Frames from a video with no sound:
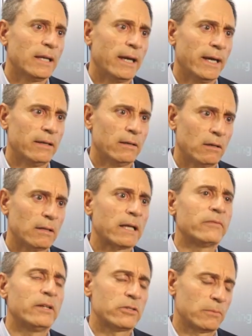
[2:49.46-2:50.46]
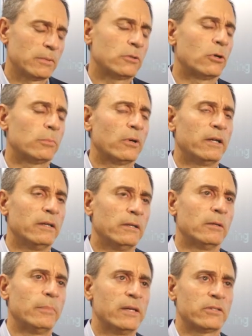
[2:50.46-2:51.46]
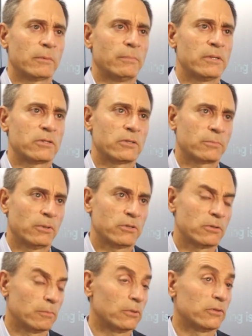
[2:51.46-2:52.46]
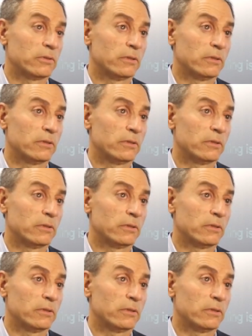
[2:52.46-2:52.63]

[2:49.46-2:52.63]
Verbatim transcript: and a lot of it is incorporated in the basic business principles